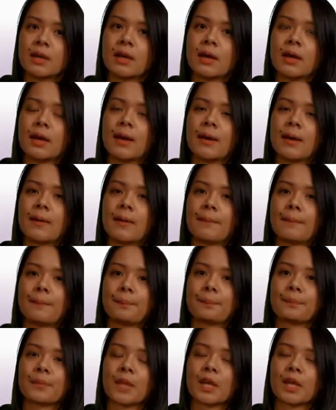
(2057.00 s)

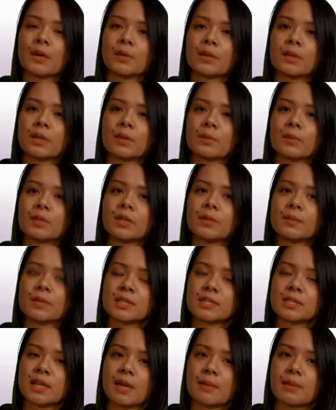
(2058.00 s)
There were limits
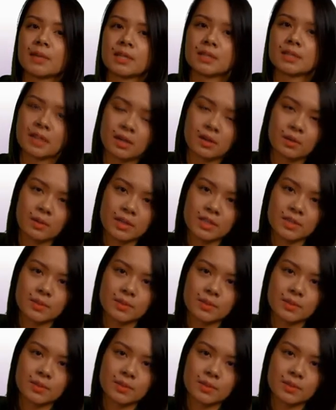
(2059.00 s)
to how many takeaways